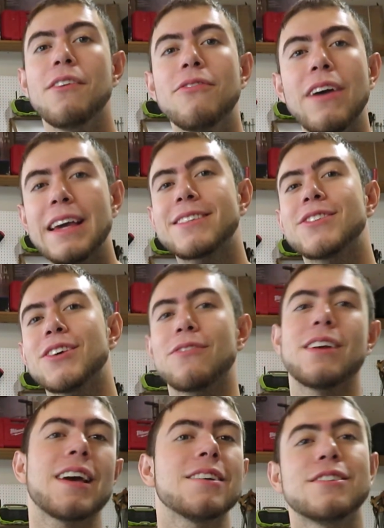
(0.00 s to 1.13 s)
Facelift,
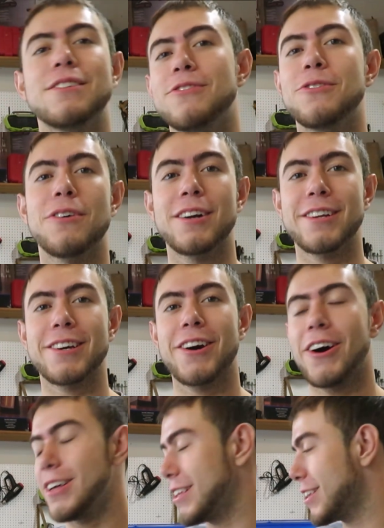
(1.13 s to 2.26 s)
I guess if you want to
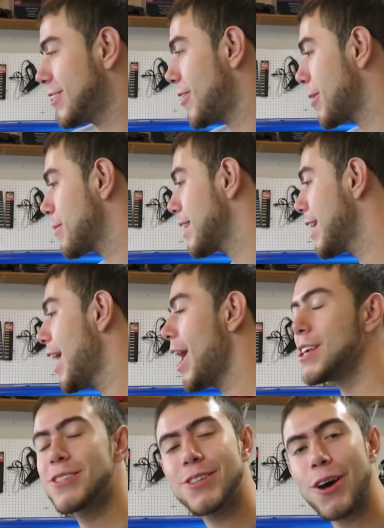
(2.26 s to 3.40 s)
call it, you know what I mean?
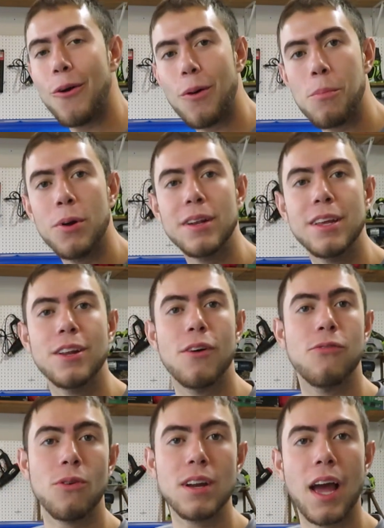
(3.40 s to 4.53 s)
So I'm putting in a
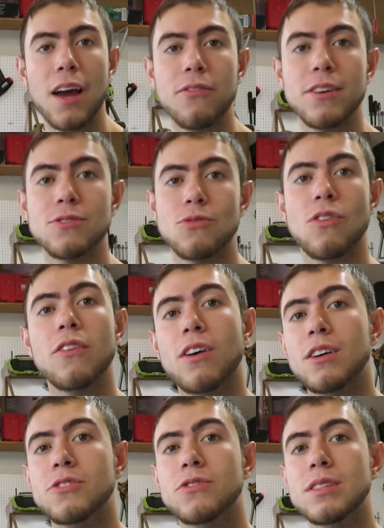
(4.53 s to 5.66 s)
4.5-inch rough
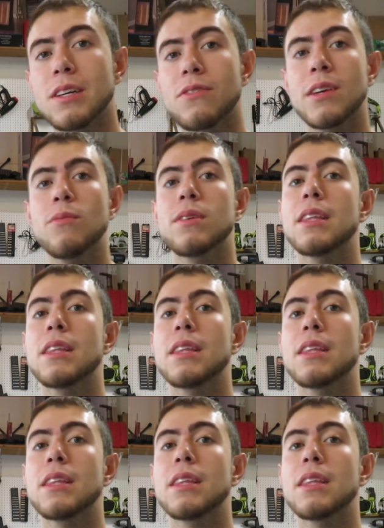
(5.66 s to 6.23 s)
country lift kit with